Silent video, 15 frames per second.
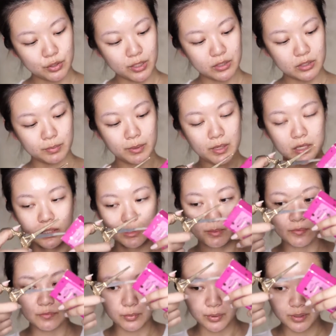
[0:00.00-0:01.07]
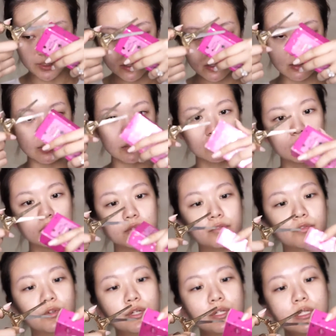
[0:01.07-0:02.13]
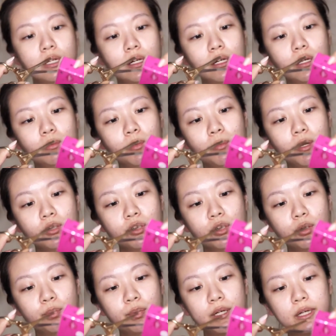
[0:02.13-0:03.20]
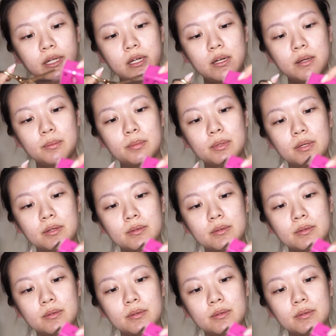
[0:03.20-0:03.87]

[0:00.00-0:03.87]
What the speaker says: tried this product before, so this is the first time I'm actually opening it up.